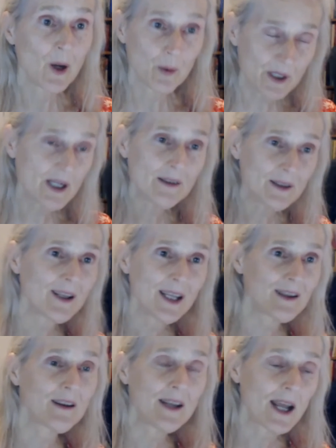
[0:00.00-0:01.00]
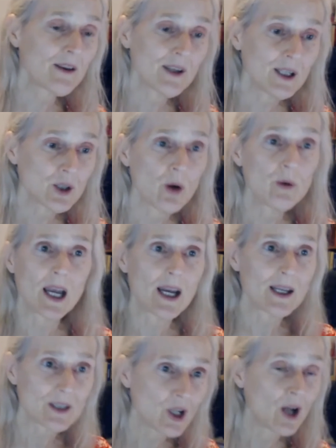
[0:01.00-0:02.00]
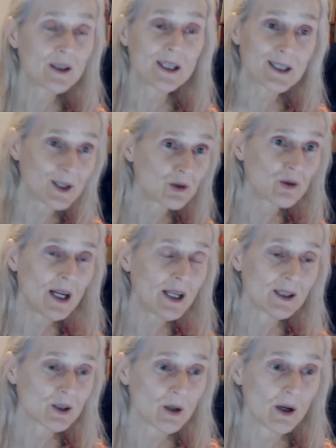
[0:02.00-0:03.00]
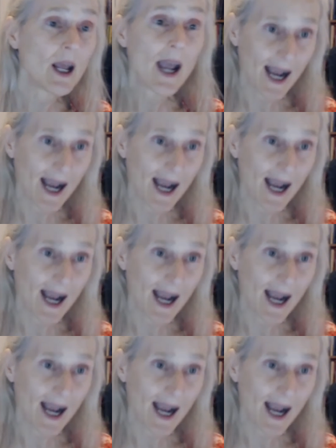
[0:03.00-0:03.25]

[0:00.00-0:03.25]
We tend to think the Netherlands, oh yes, long distance trading and so on.